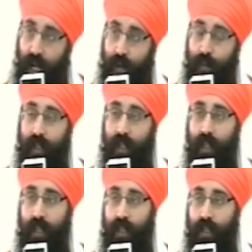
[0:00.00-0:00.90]
how do we
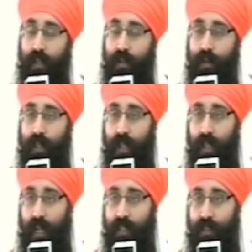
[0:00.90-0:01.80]
do the
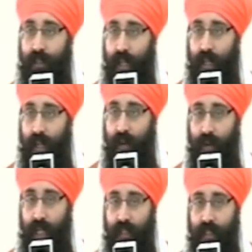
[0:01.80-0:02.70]
Ardas today
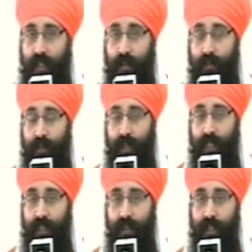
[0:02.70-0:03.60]
and where does it come from?
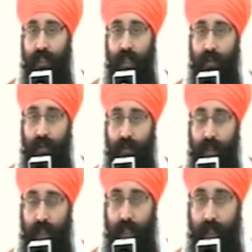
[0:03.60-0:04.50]
Where does it originate from?